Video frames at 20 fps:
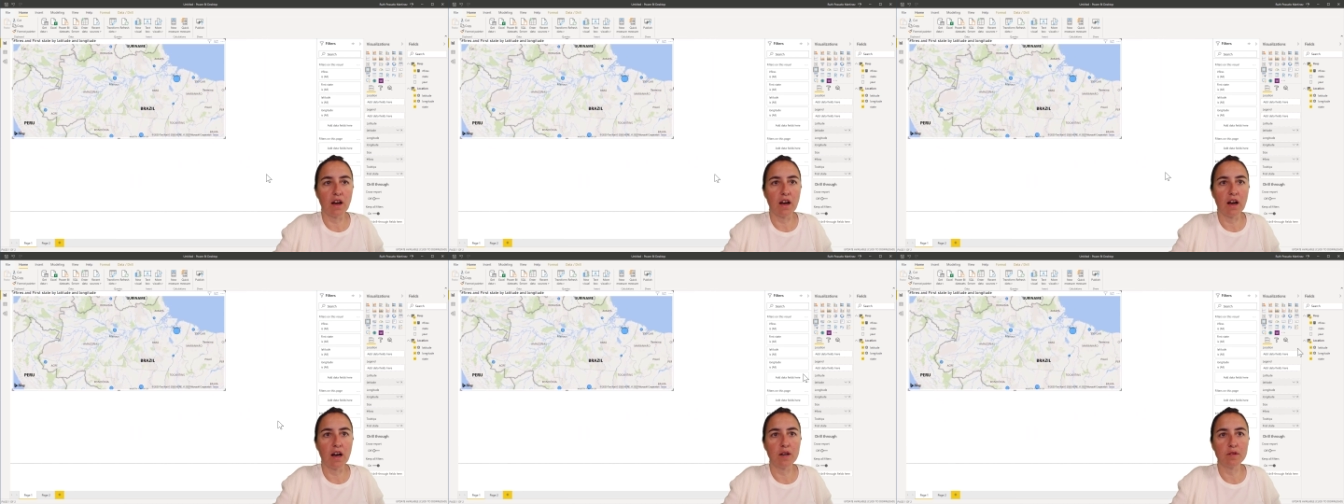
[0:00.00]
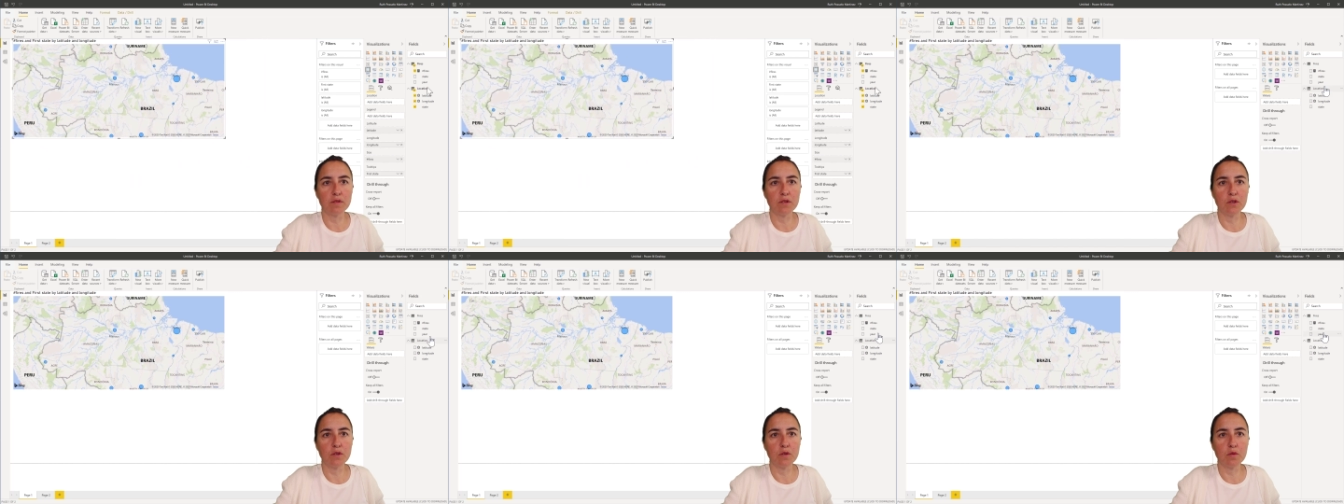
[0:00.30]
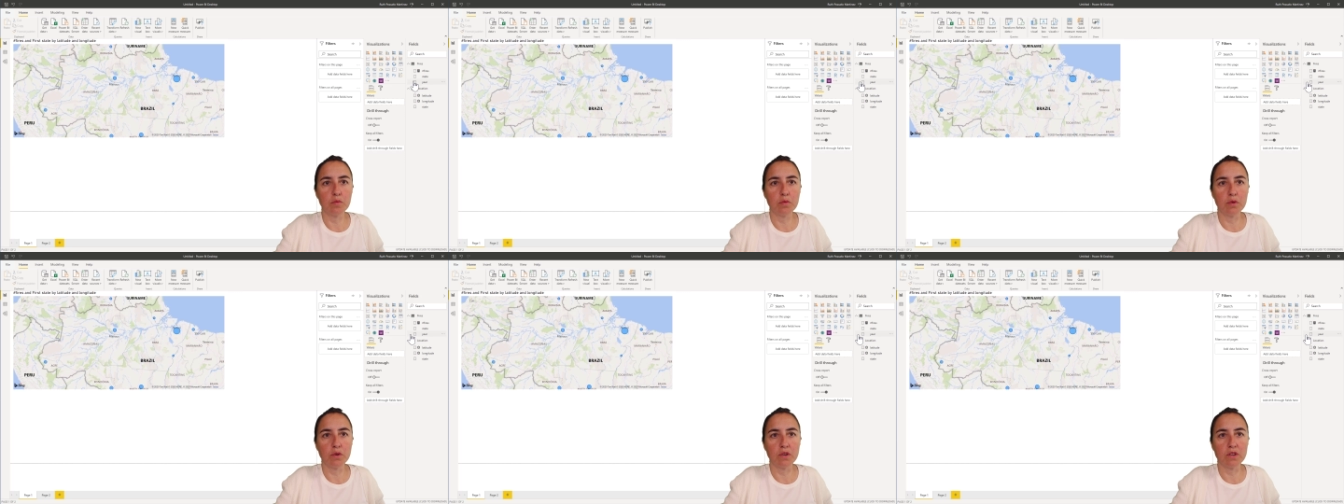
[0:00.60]
I'm going
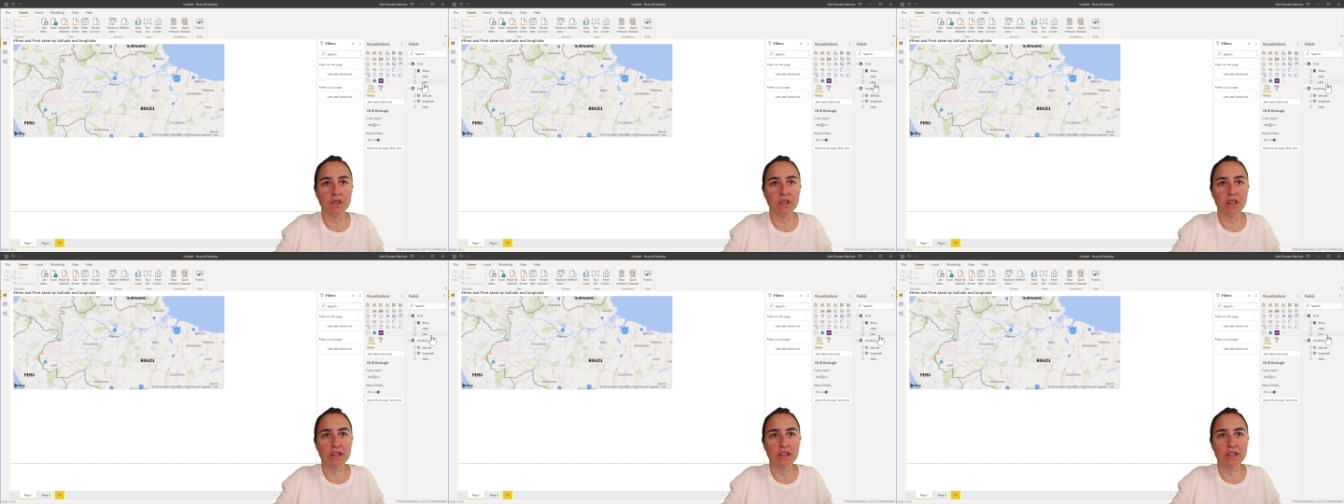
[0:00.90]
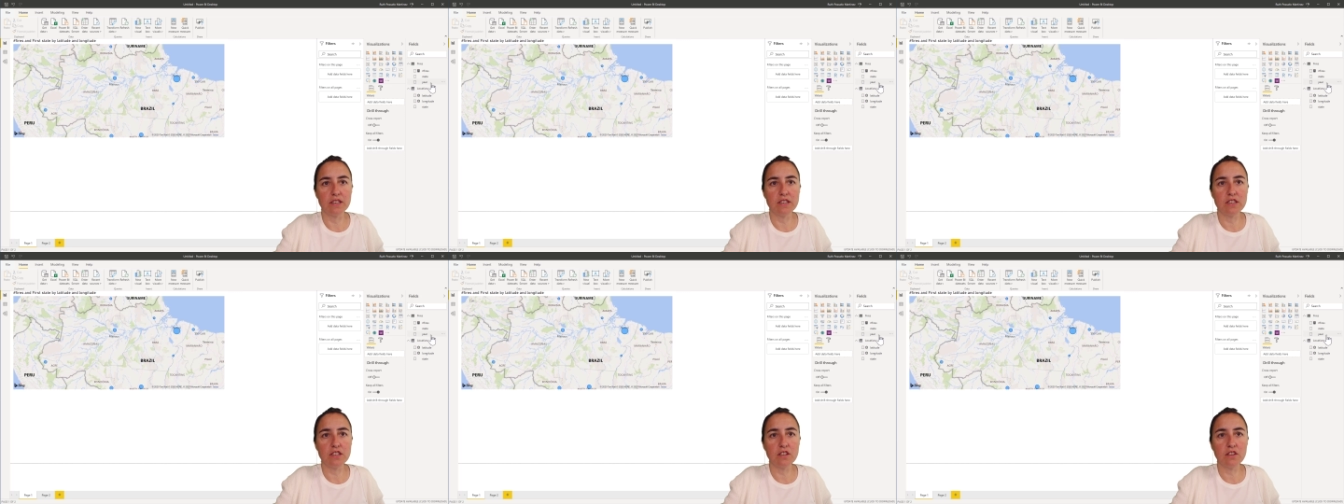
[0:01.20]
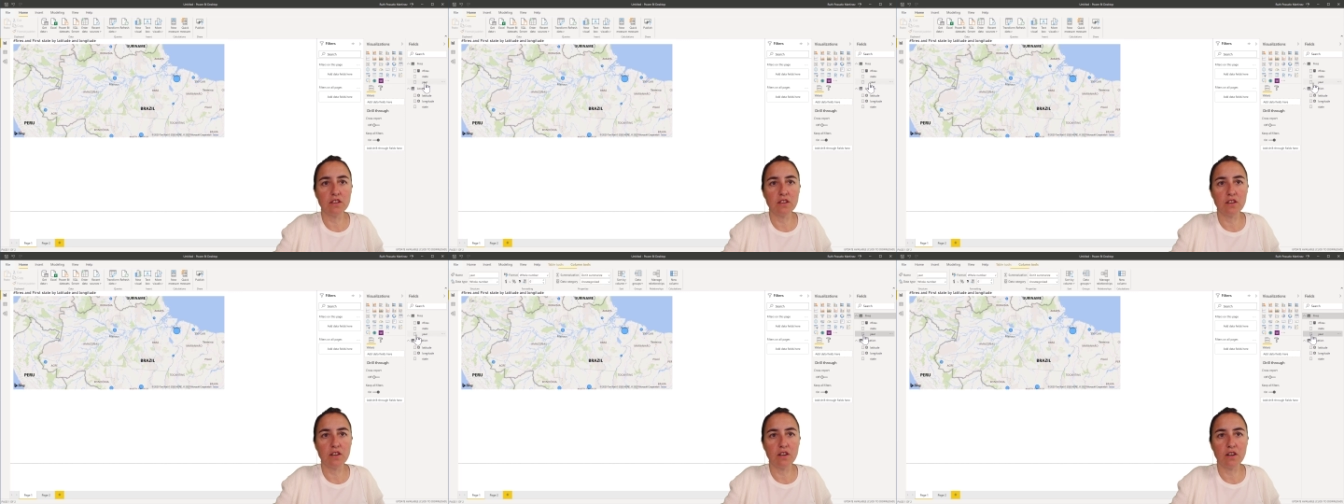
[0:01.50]
to put
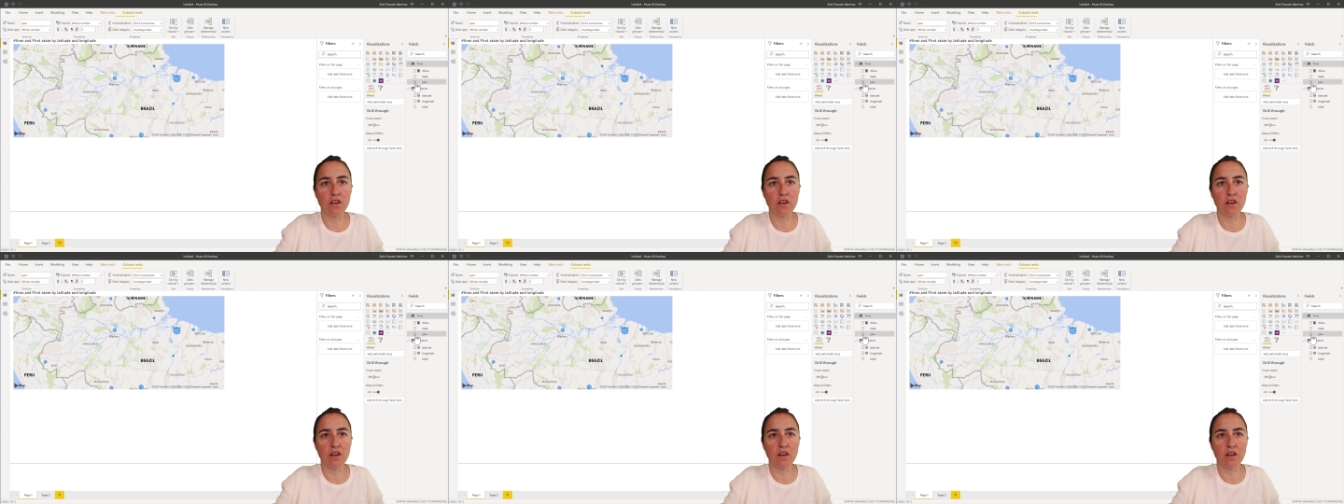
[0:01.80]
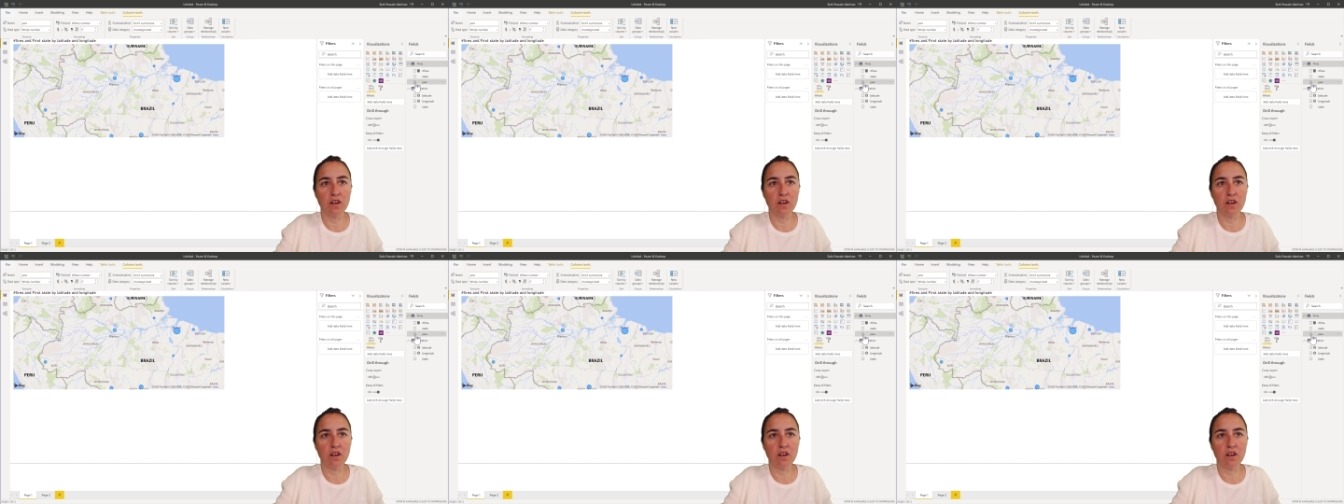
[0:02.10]
year,